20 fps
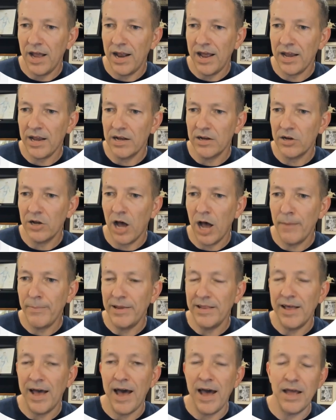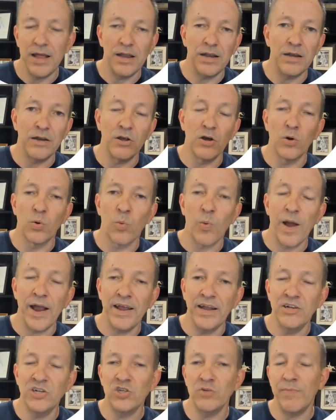and I can copy that and go
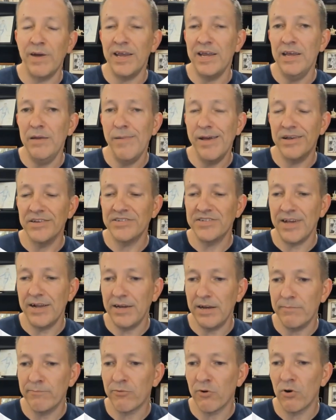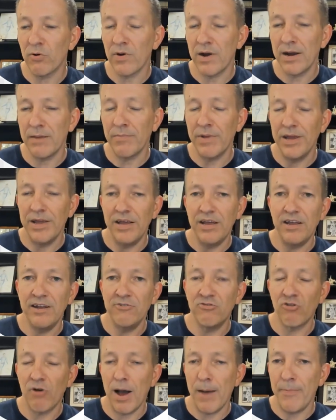right into my email sending program
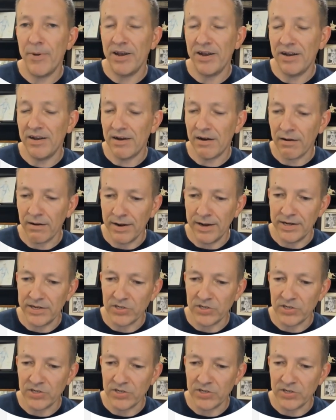and drop it in there,